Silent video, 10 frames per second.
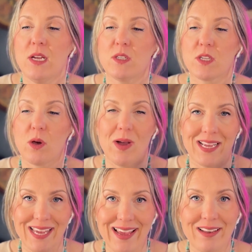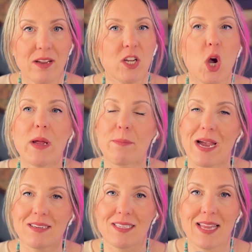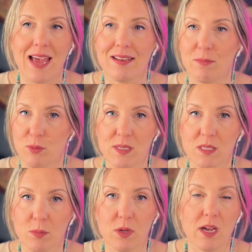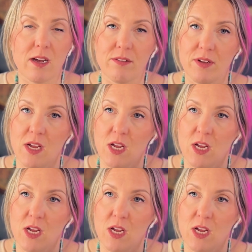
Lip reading: So again, going back to that principle of